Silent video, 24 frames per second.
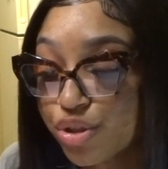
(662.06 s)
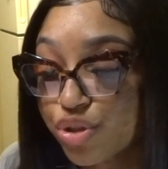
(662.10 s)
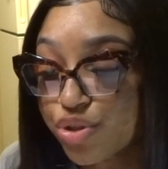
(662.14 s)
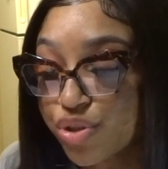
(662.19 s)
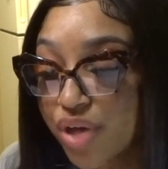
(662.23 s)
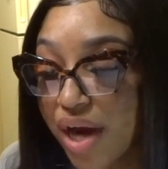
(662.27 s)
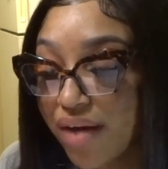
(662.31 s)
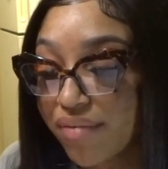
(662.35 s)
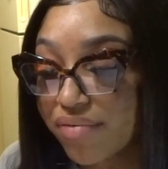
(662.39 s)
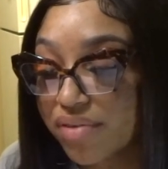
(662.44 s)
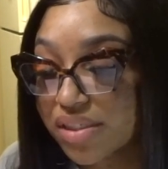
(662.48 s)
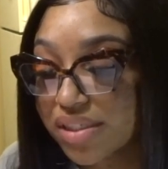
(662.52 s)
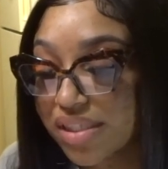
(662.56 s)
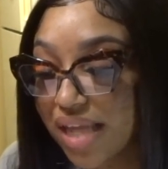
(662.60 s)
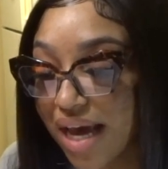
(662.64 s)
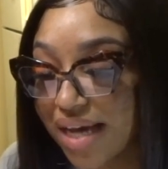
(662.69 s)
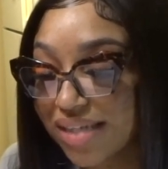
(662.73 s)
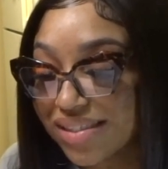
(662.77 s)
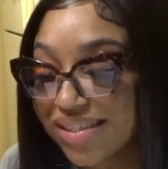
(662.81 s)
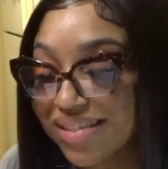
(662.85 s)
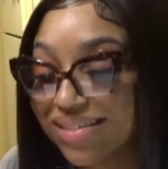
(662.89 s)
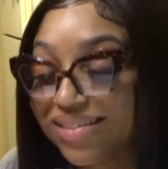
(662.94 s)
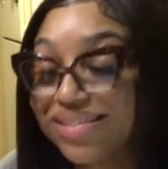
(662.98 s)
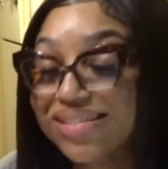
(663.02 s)
driver's
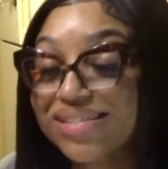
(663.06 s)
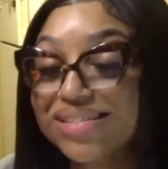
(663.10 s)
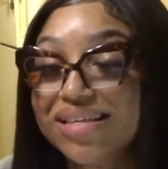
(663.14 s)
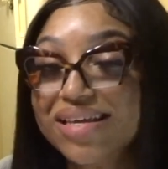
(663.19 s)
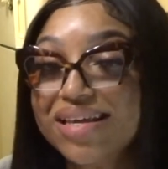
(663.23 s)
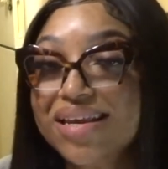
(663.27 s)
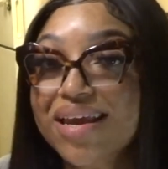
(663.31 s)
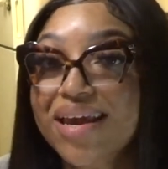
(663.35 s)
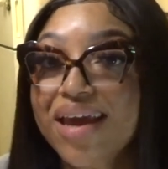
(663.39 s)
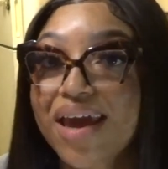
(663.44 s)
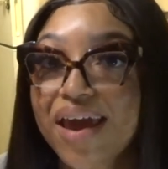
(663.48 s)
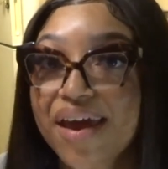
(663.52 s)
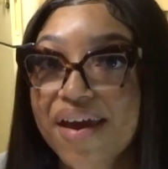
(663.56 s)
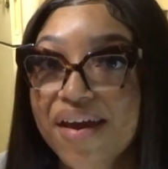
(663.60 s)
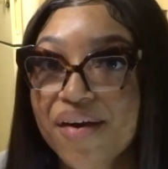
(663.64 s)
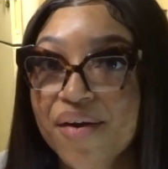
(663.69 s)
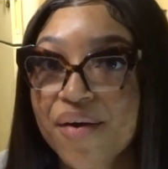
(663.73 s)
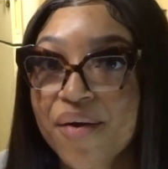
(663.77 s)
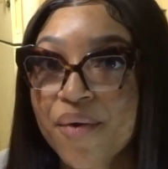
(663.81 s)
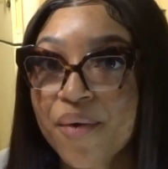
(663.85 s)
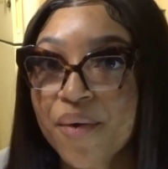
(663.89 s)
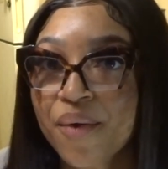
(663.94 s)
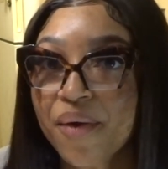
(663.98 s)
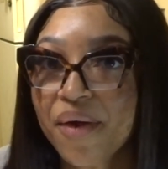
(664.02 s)
license,
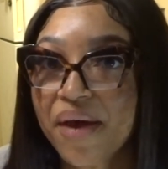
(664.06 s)
CDL?